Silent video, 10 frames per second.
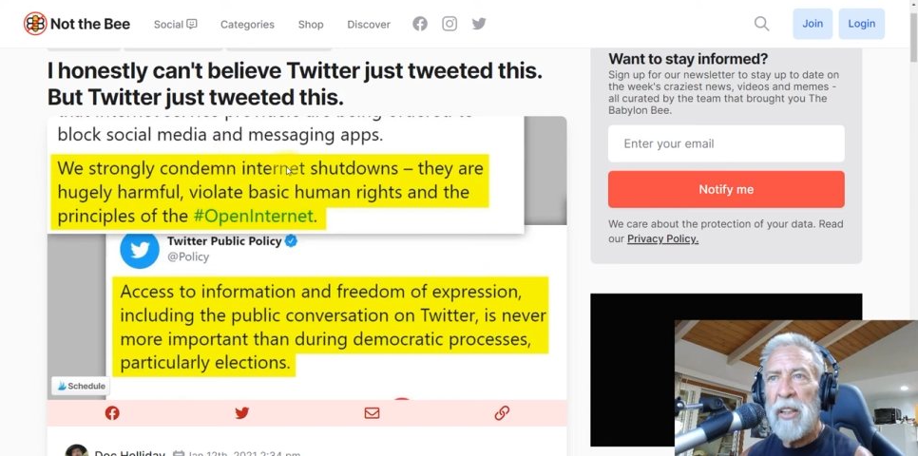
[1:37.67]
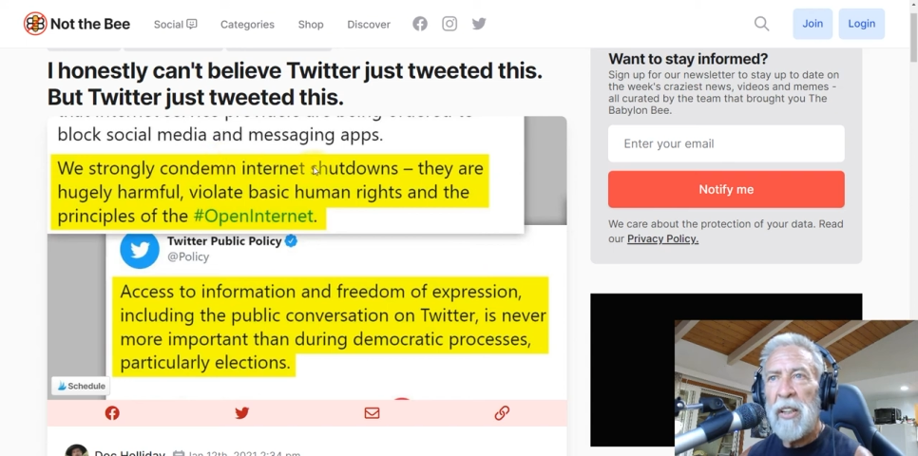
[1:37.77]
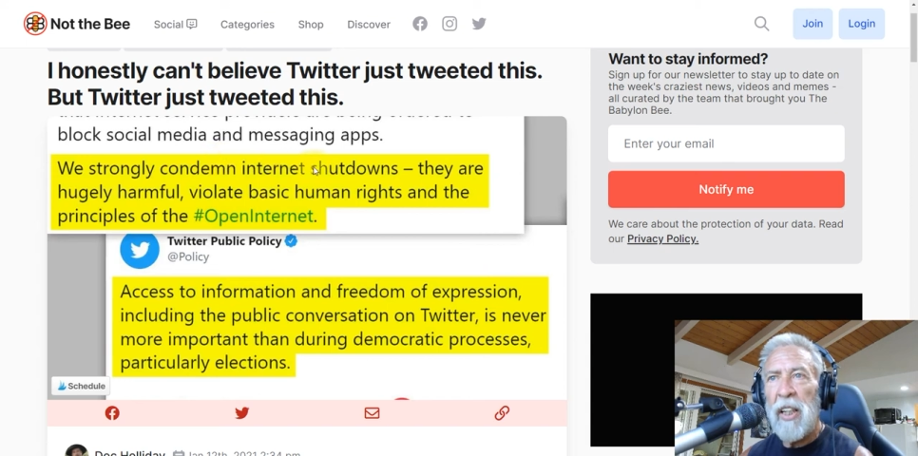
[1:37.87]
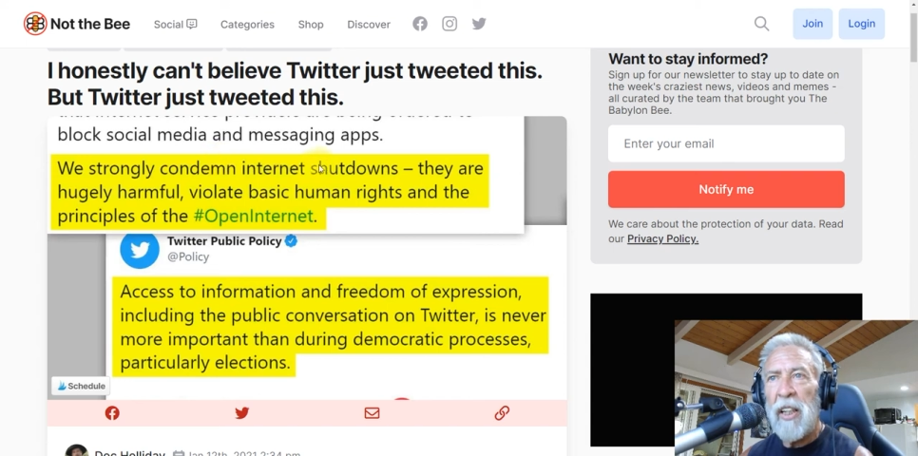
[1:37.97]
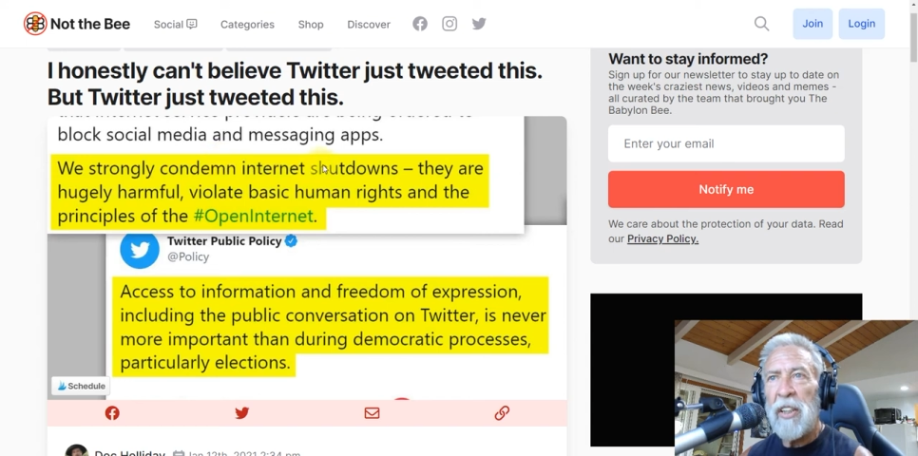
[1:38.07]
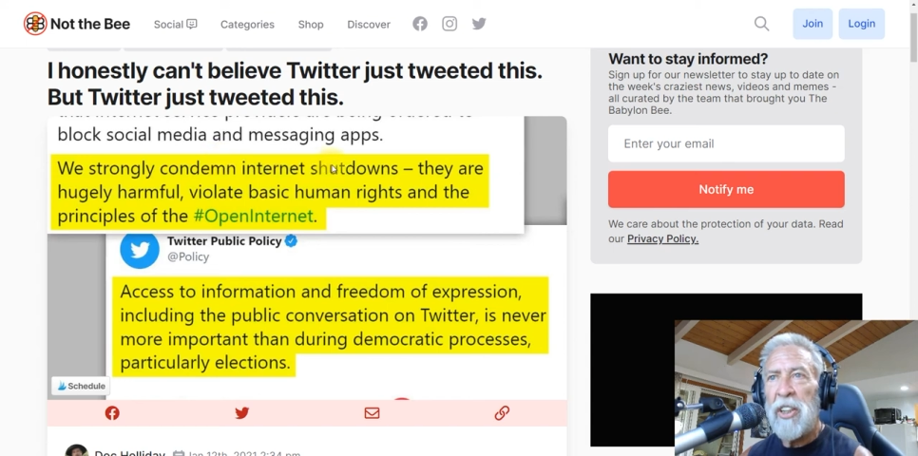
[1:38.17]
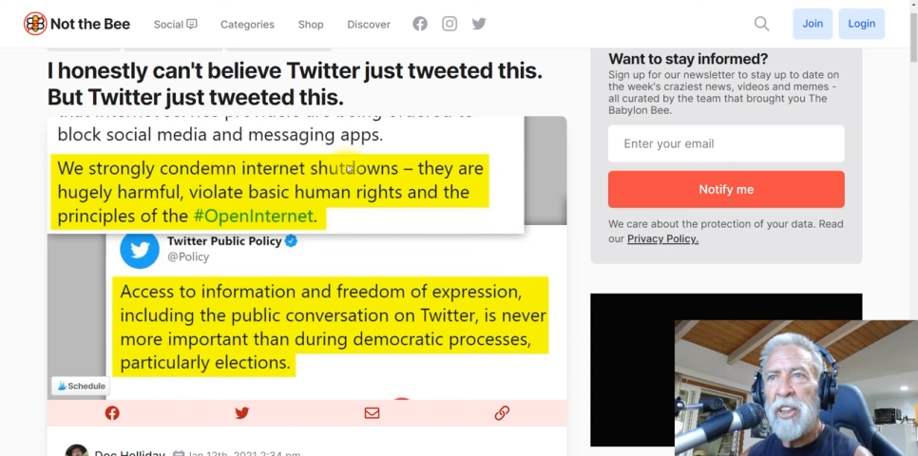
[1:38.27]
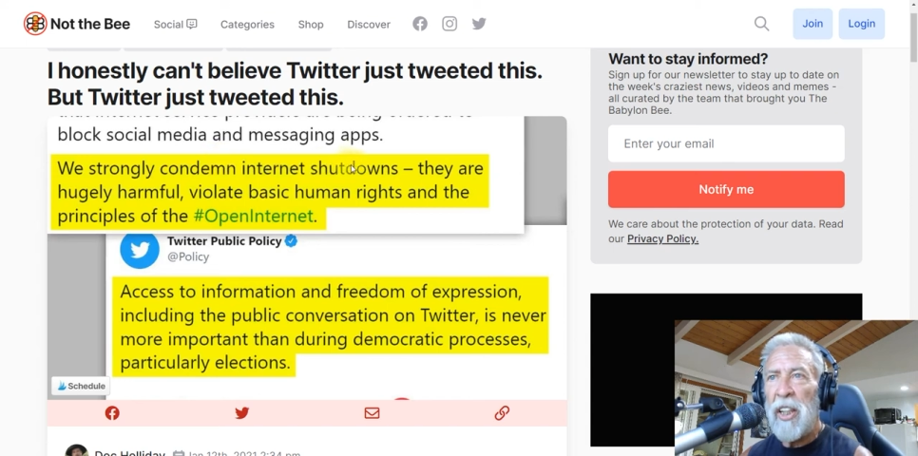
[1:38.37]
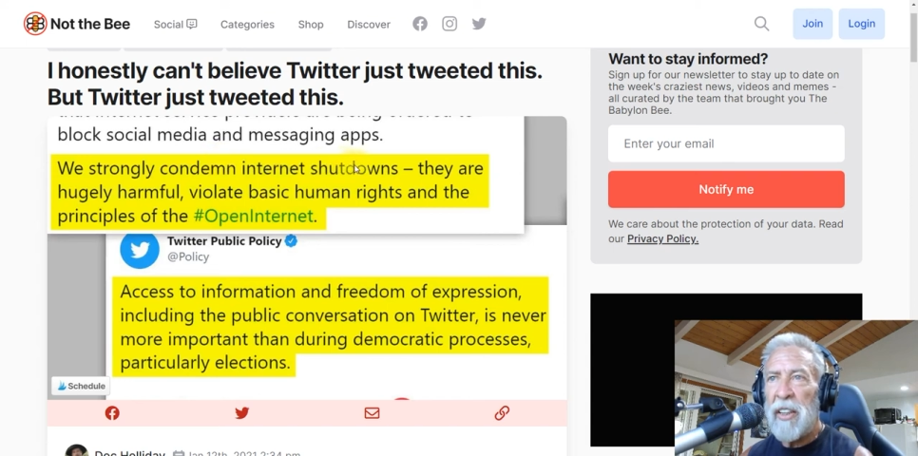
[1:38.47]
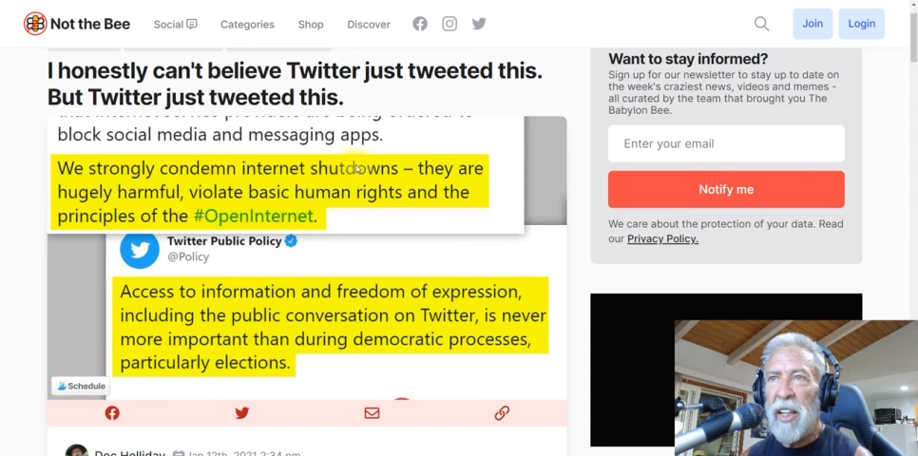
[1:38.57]
internet
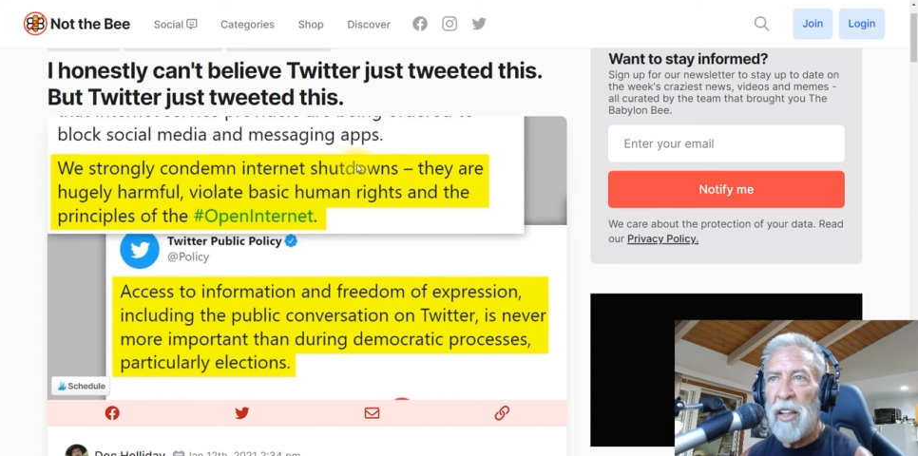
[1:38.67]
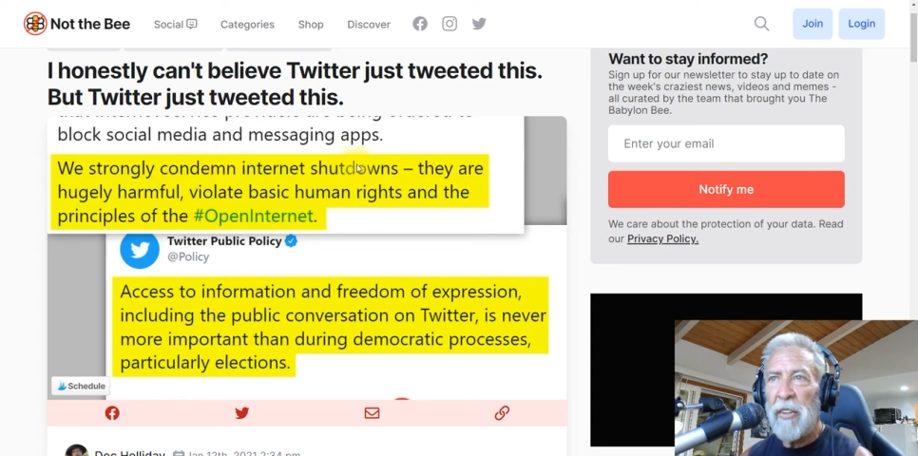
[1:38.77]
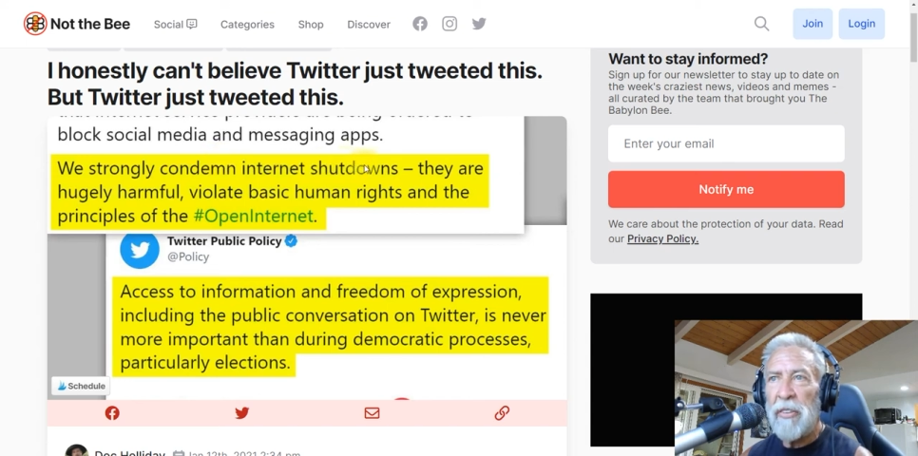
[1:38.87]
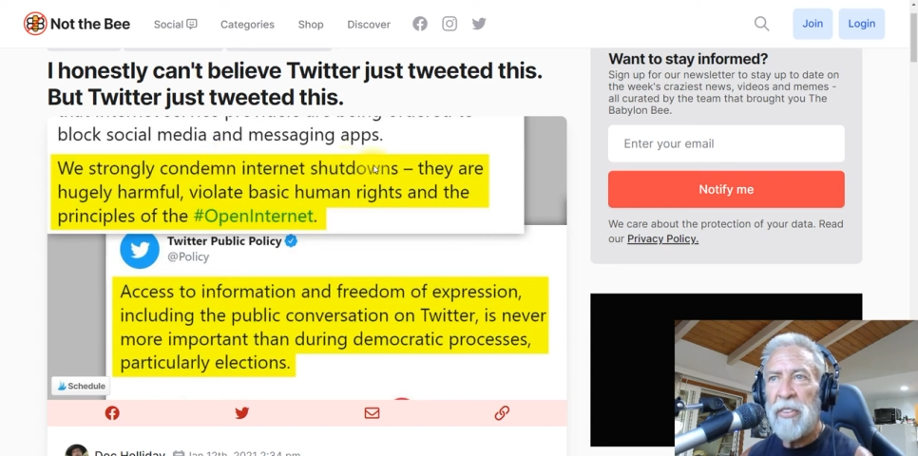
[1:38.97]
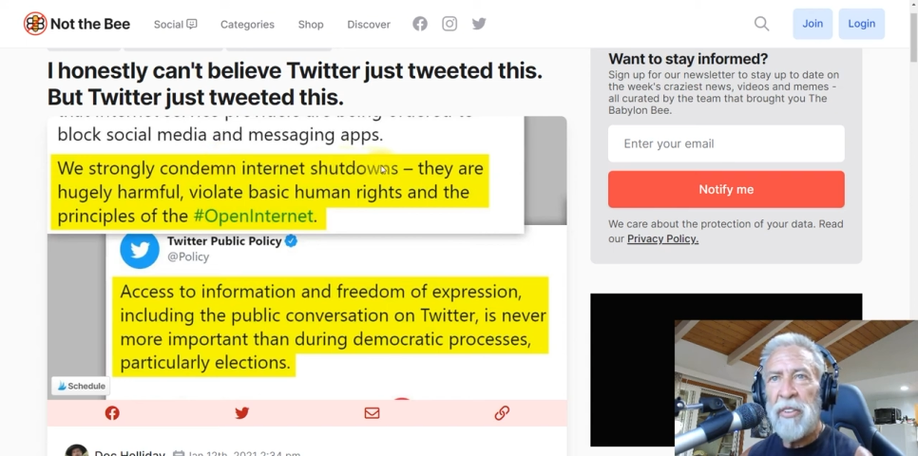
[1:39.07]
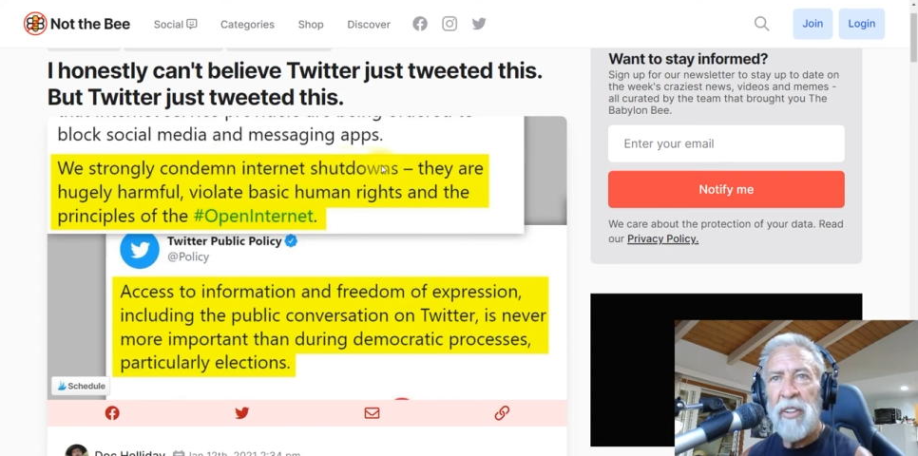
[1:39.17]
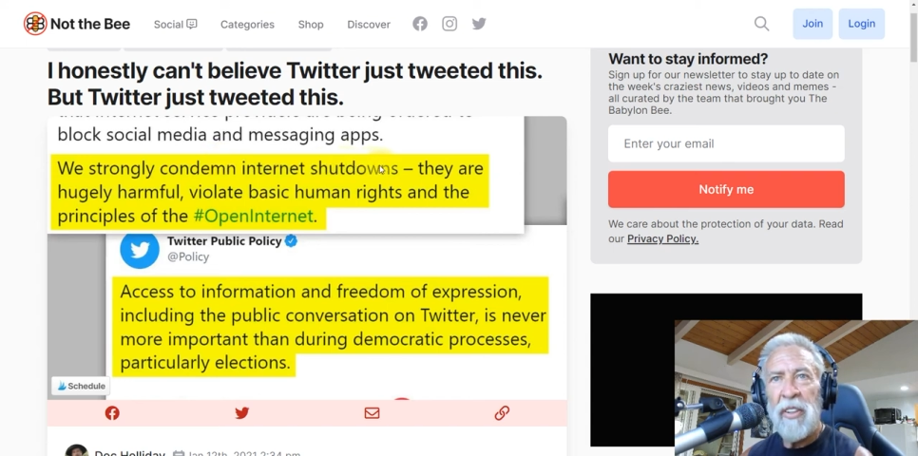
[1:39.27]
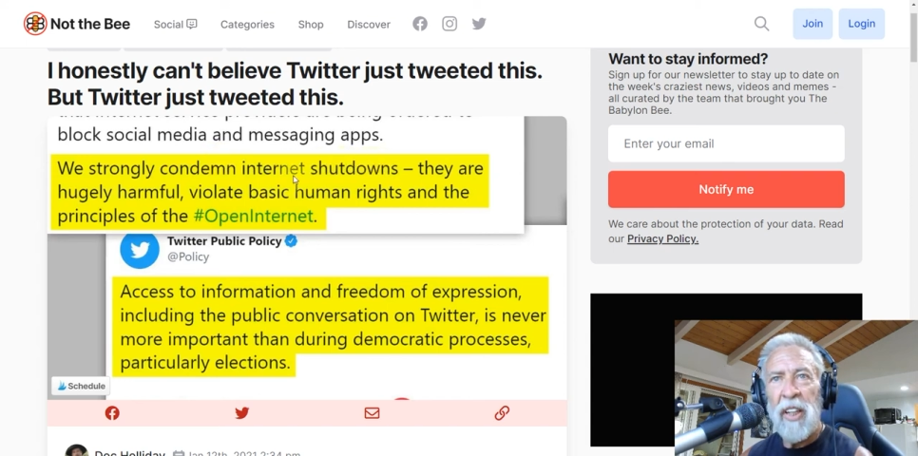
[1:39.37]
shutdowns.